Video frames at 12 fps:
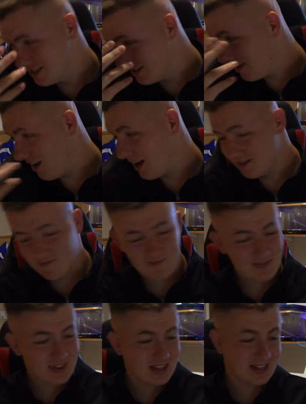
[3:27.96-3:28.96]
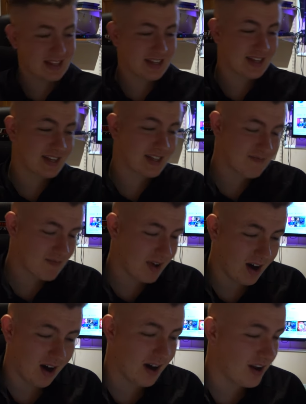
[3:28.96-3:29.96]
Like,
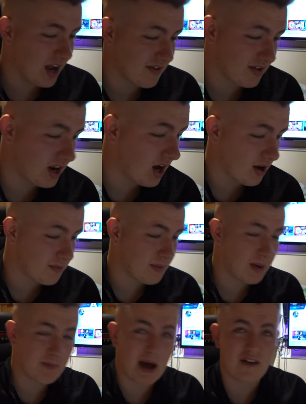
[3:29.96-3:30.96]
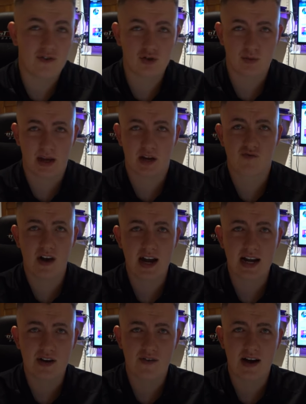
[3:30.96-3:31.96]
I don't even know. It baffles me. It
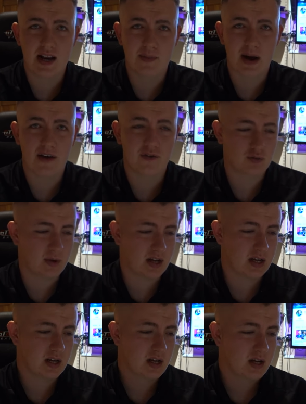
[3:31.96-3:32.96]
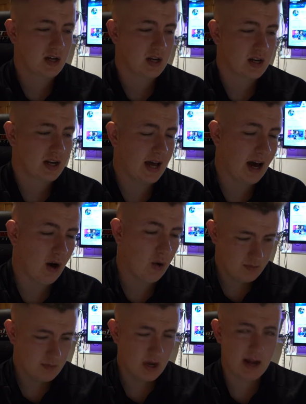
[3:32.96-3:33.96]
really, really baffles me.
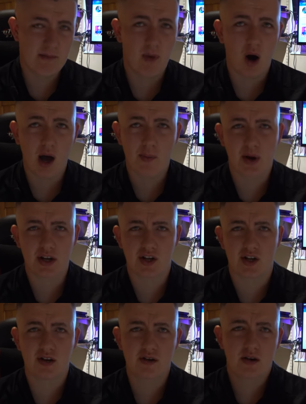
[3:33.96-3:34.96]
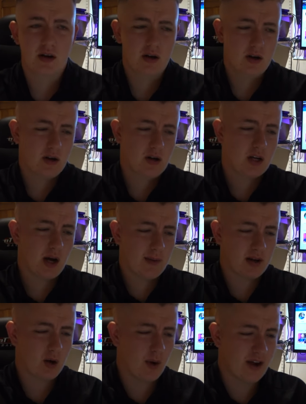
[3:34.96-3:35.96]
Now, in my opinion,
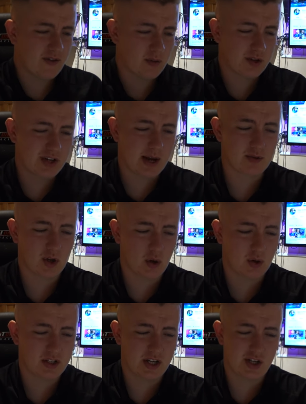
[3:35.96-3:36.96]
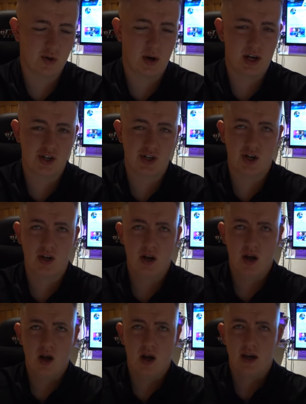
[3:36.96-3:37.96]
coming away from the James Norwood situation,
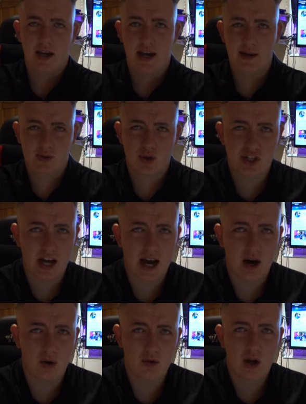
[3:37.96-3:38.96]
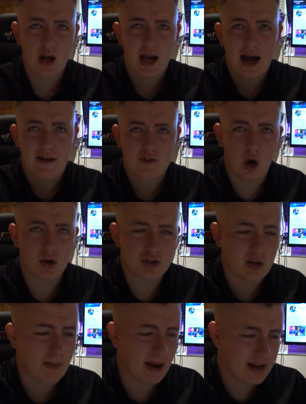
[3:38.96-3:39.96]
Ipswich Town have got
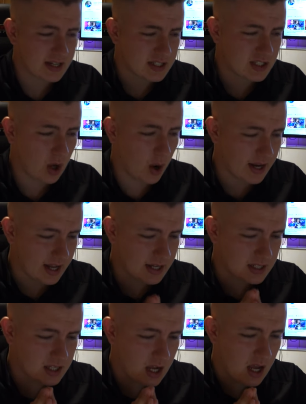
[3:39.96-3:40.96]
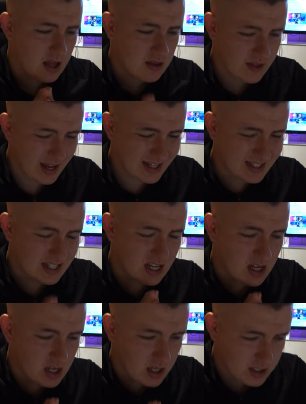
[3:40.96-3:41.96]
to make signings this
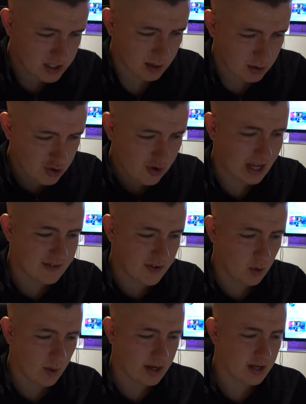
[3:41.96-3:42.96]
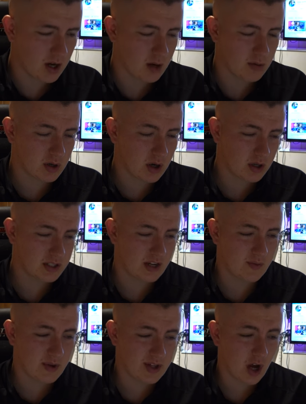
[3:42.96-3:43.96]
summer transfer window, because
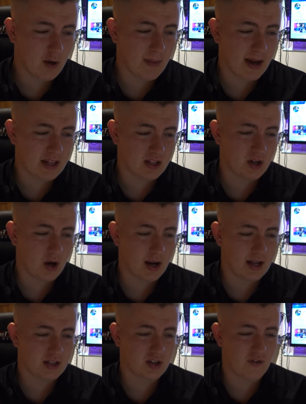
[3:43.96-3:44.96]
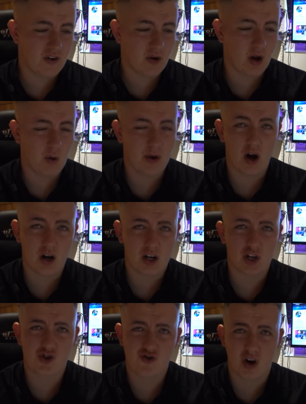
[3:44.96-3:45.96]
if we don't make the signings, I feel like we are
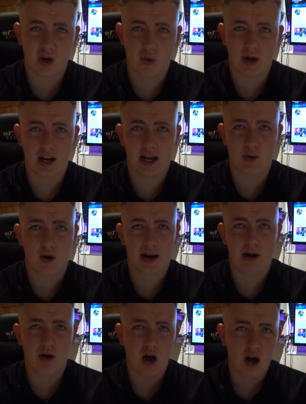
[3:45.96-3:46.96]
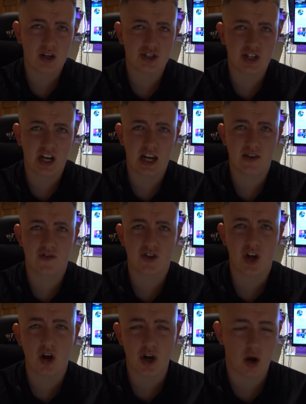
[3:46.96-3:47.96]
going to struggle in League One. Now, last year, if you
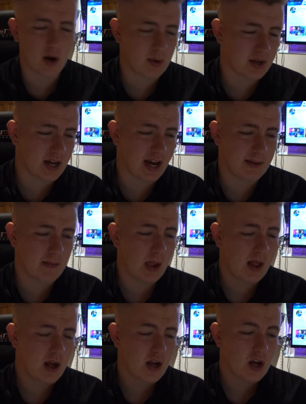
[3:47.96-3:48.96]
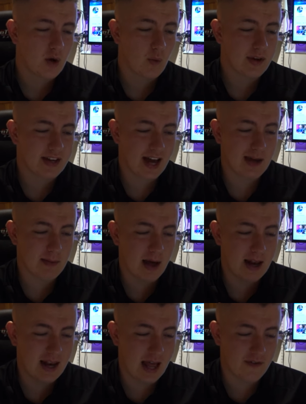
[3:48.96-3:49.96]
don't know where we came
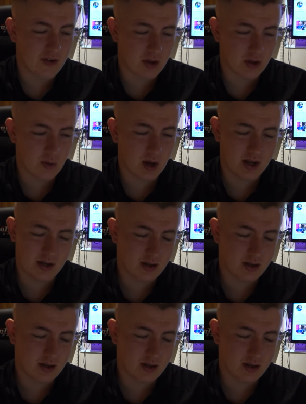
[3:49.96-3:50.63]
11th.